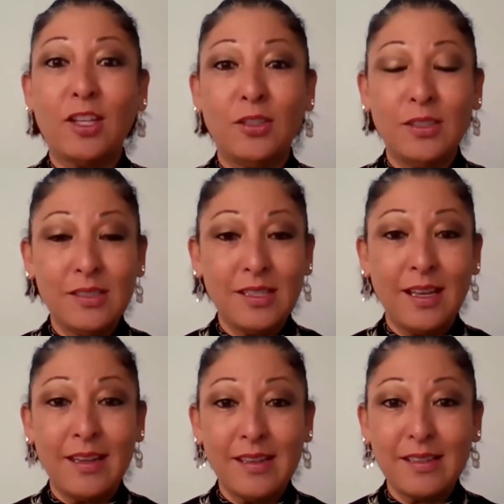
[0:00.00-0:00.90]
looks
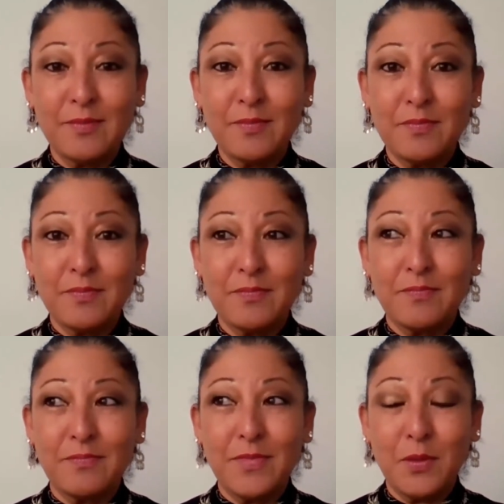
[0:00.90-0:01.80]
like
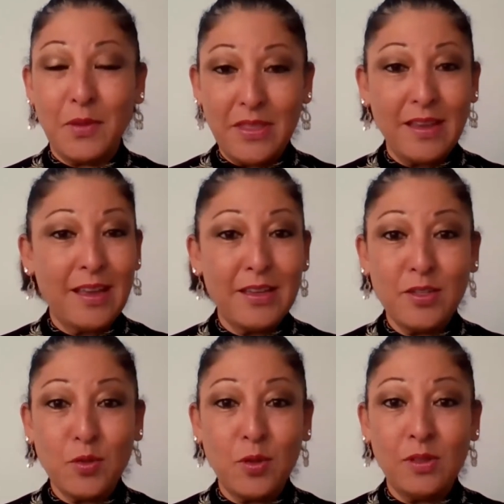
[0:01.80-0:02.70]
the one thing I
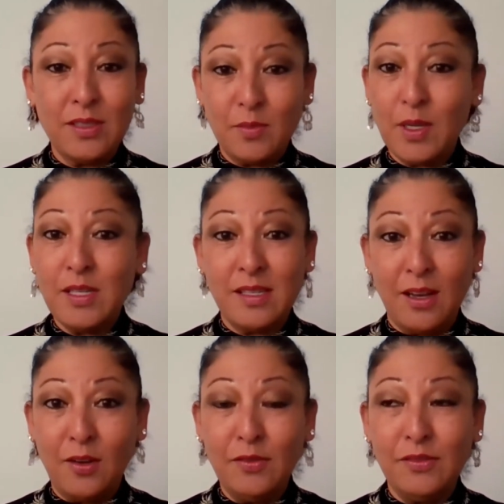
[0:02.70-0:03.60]
control is
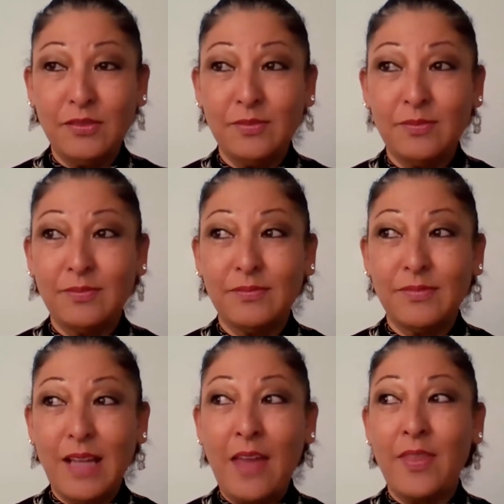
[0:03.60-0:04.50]
myself,
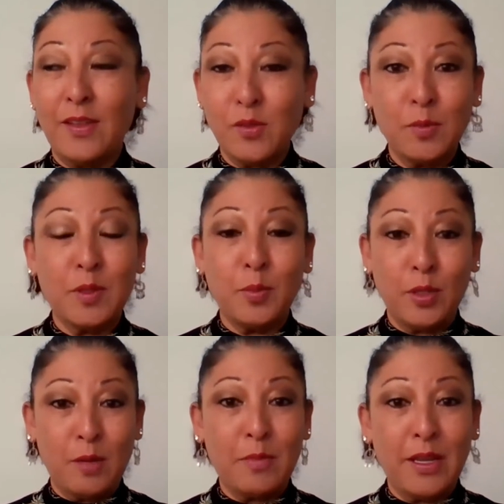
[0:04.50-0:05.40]
and that's where I'm going to
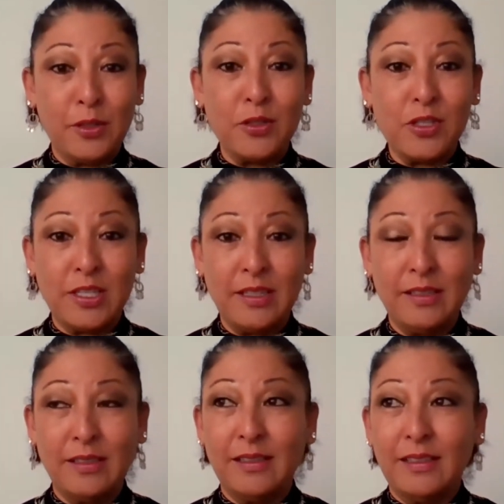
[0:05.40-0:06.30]
put all my energy.